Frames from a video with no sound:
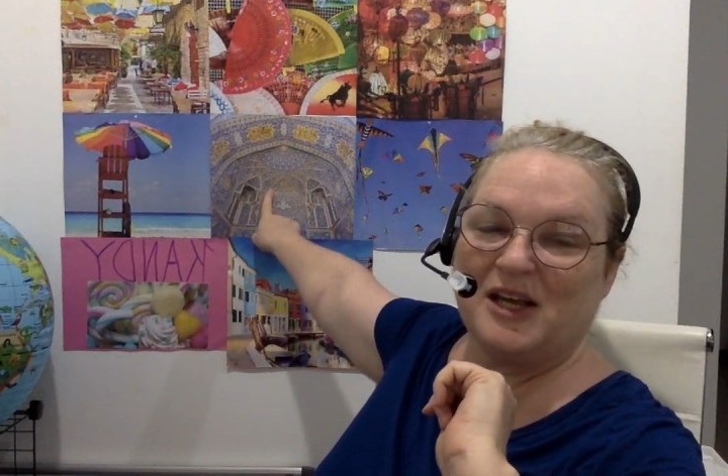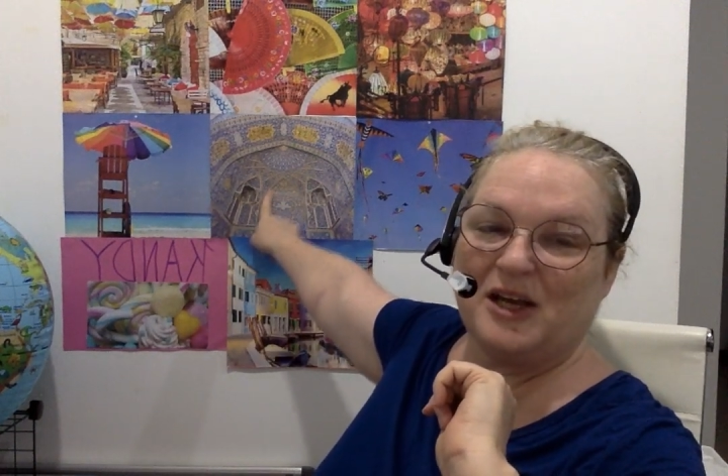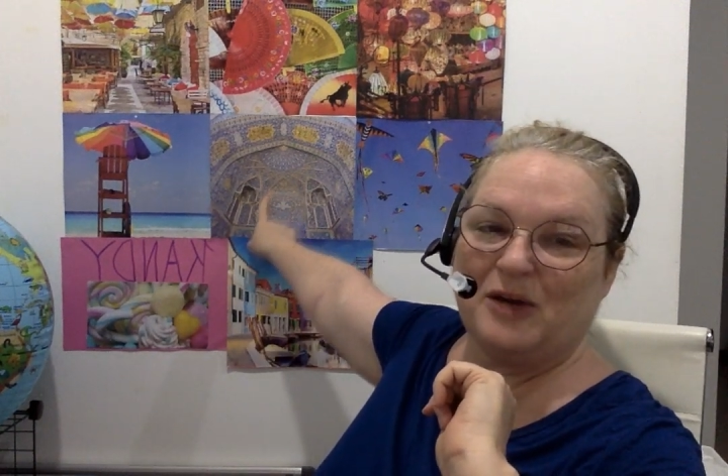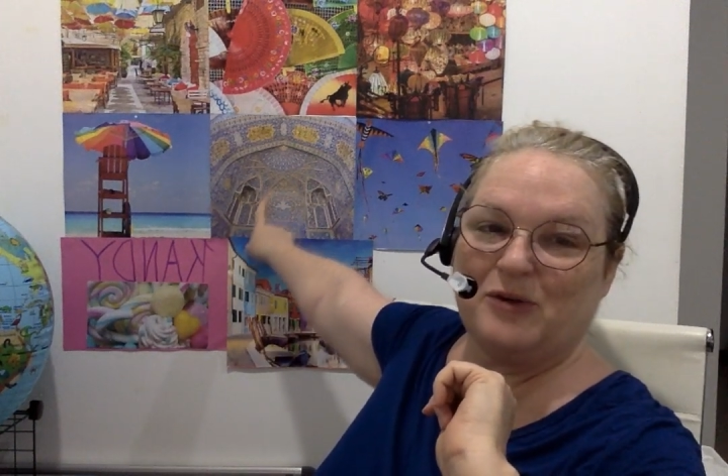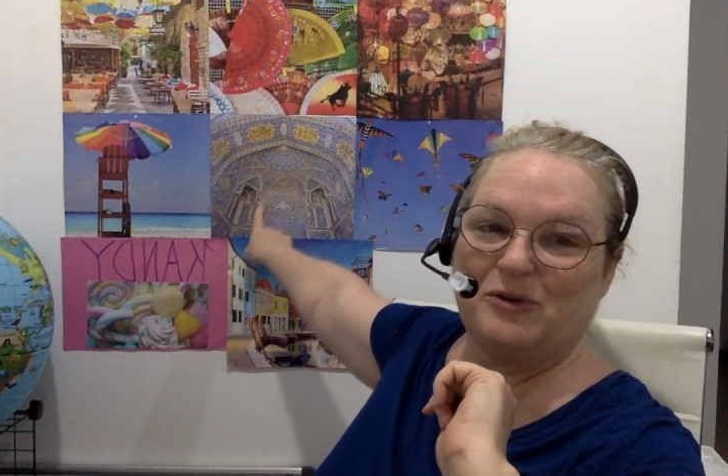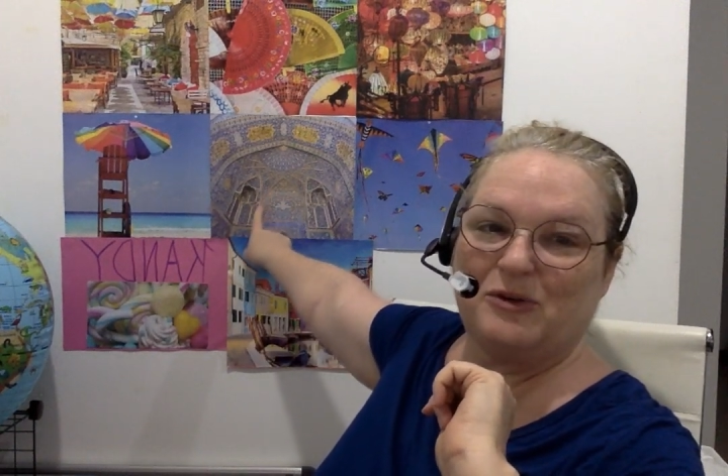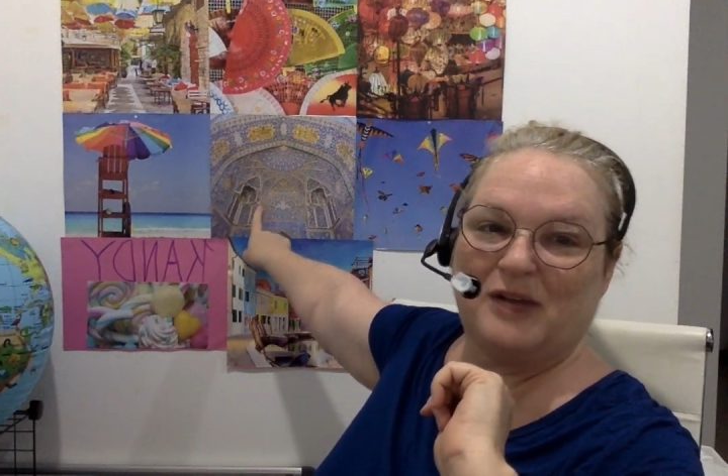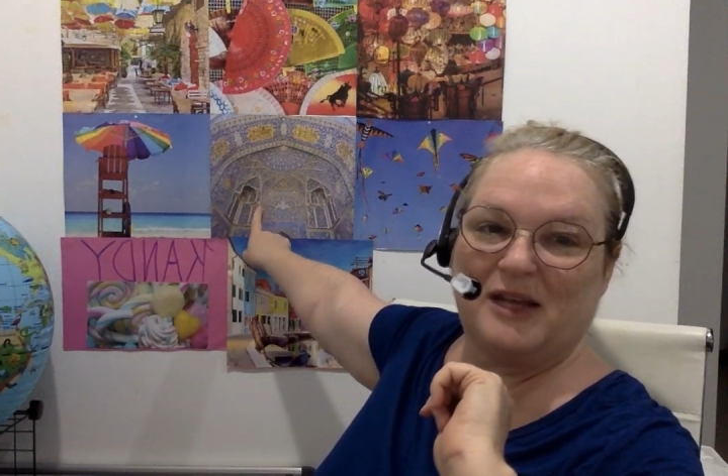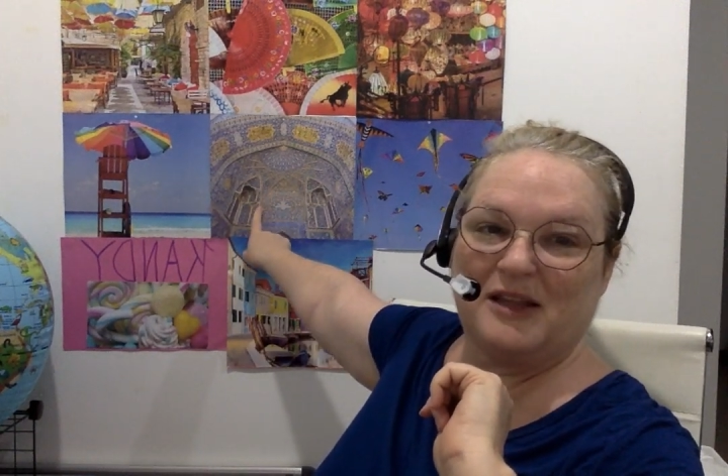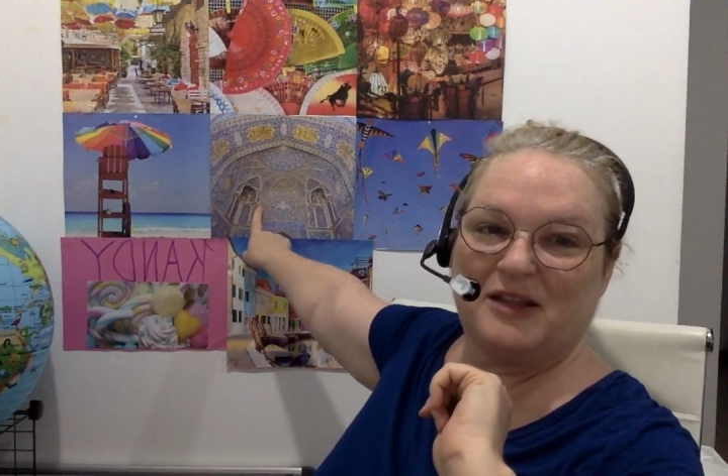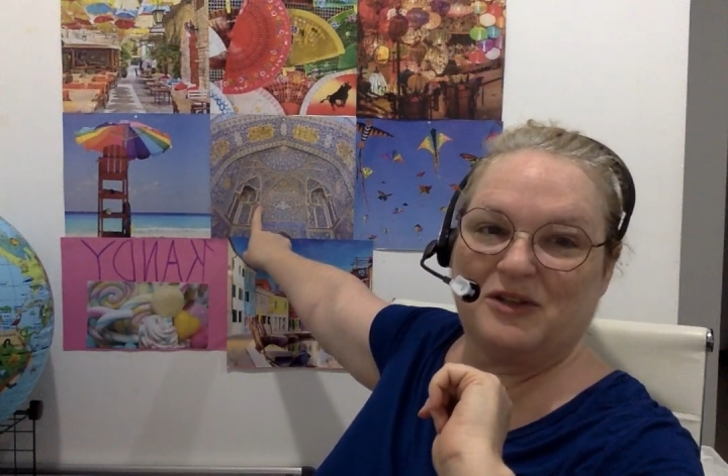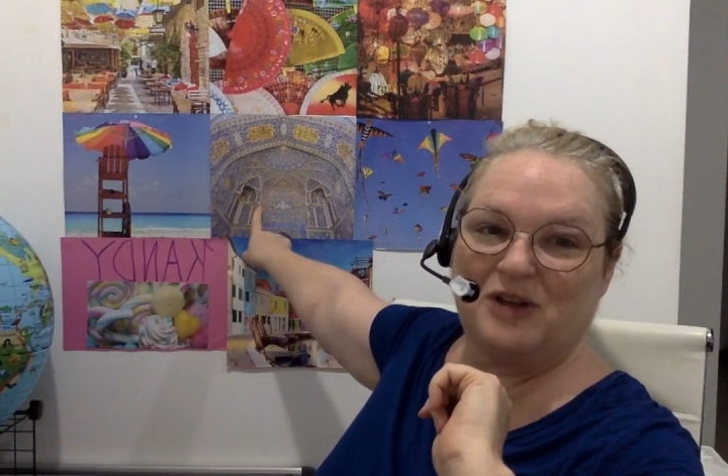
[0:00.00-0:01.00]
Go to, like,
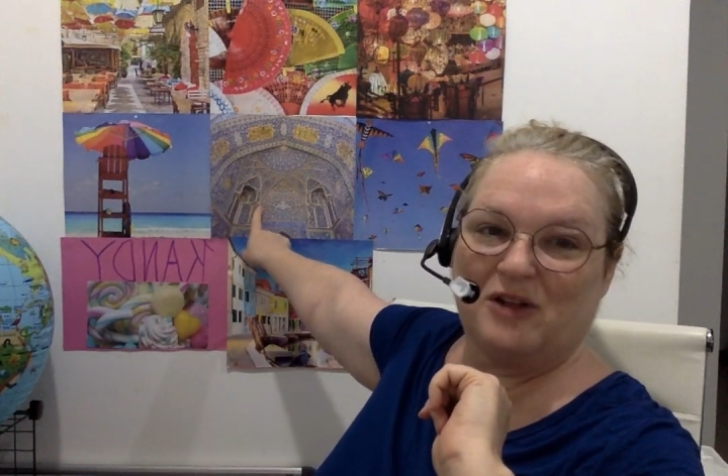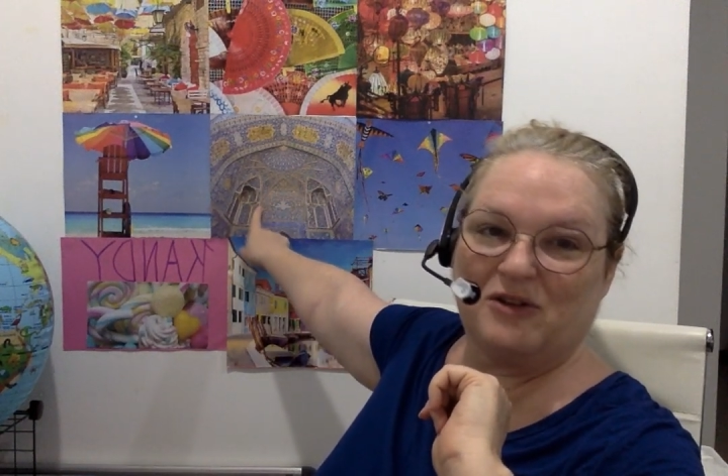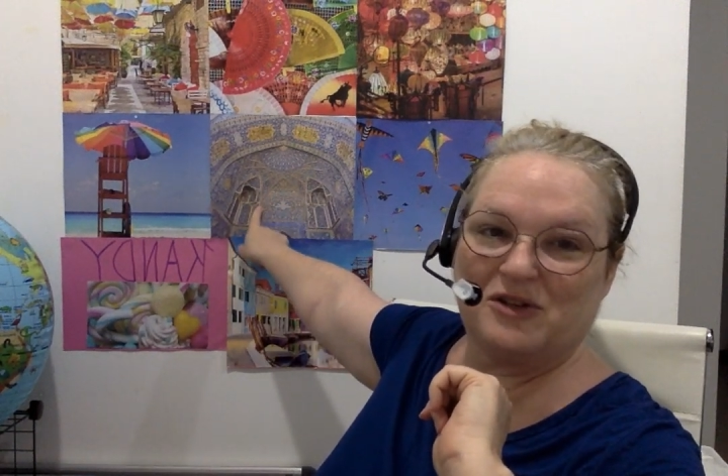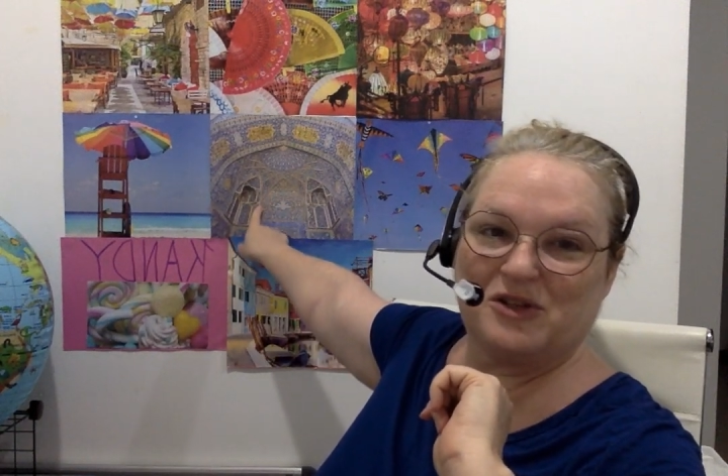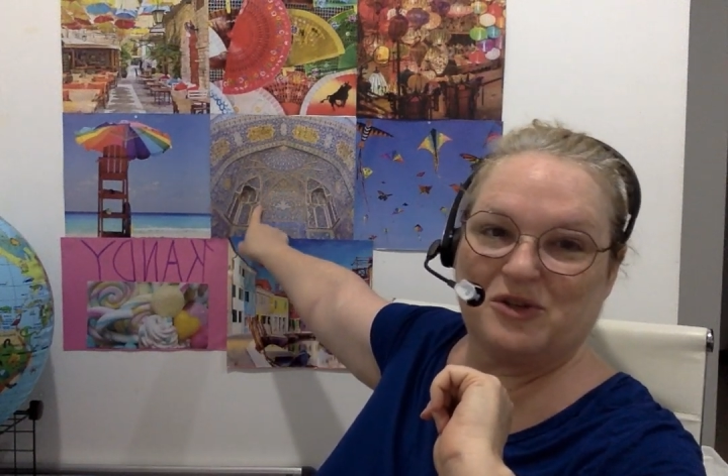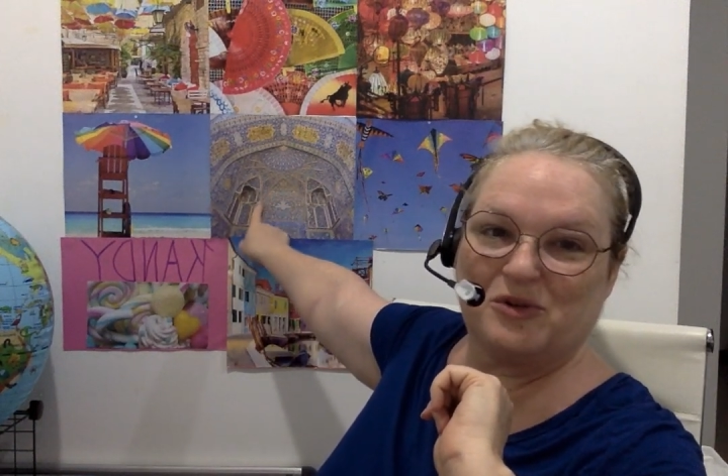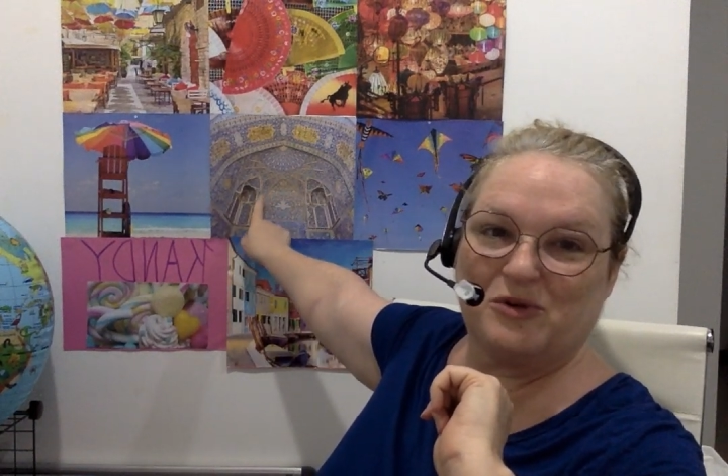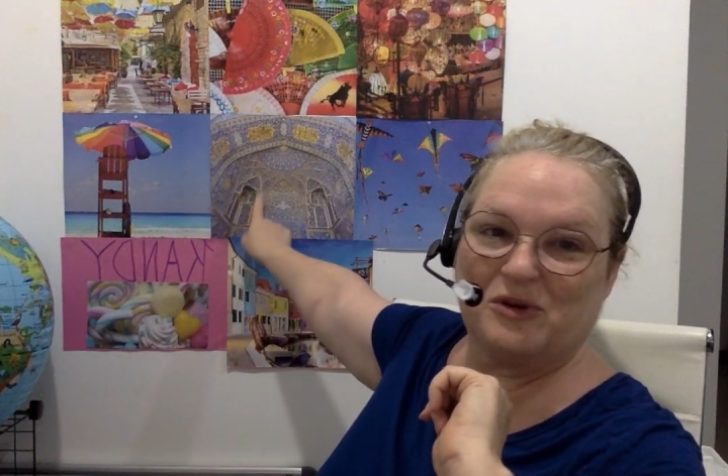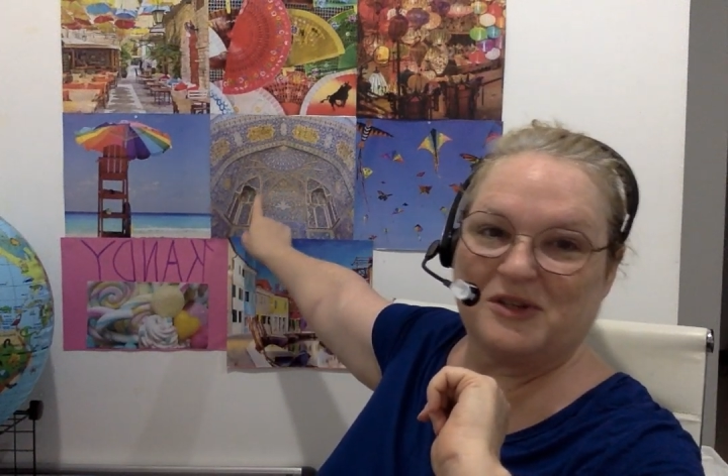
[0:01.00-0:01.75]
the dollar store